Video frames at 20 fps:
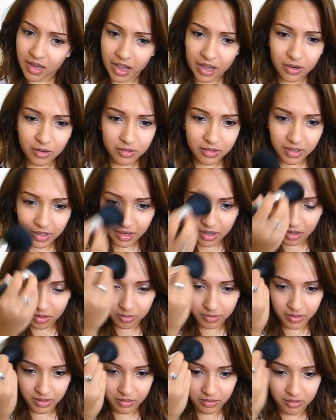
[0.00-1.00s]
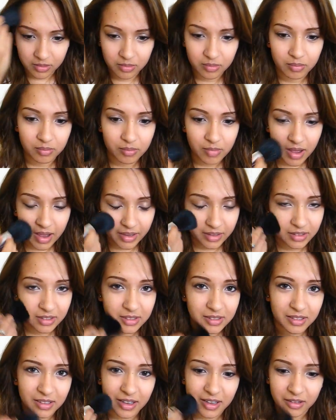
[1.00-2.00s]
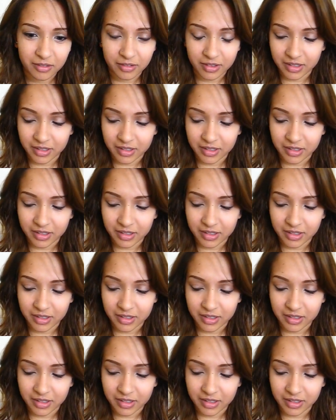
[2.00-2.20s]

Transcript: I don't think I'll be buying this again